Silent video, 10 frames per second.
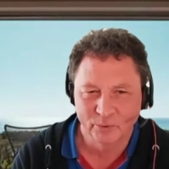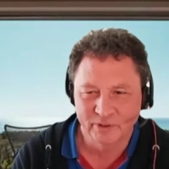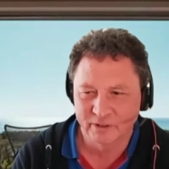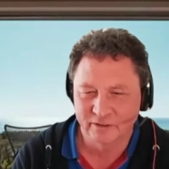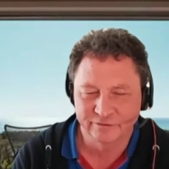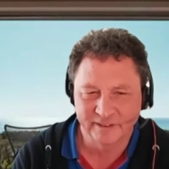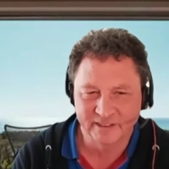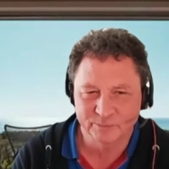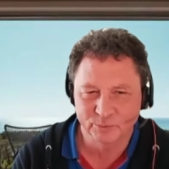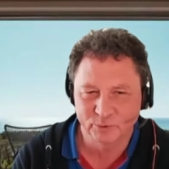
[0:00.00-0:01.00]
with a
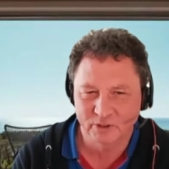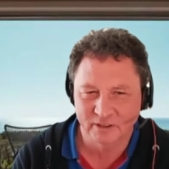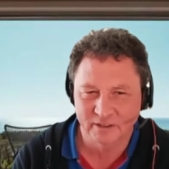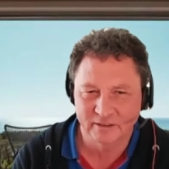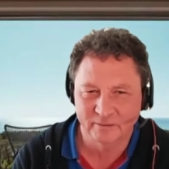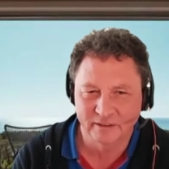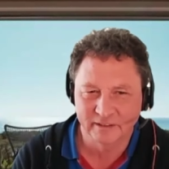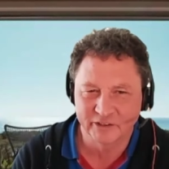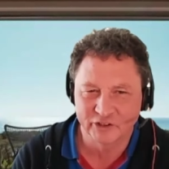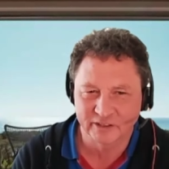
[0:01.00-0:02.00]
Facebook
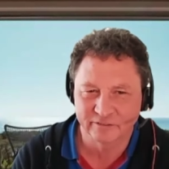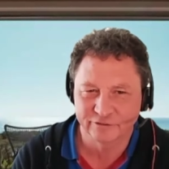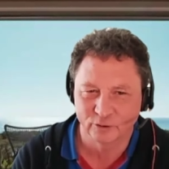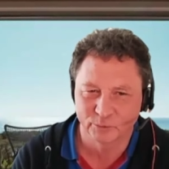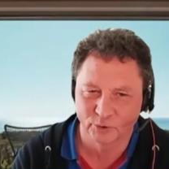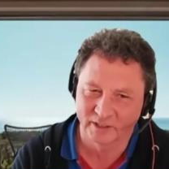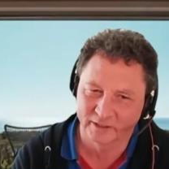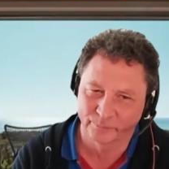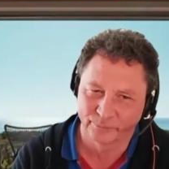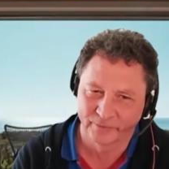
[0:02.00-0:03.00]
lead gen
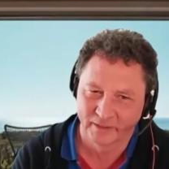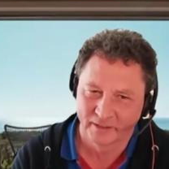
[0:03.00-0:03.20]
formula.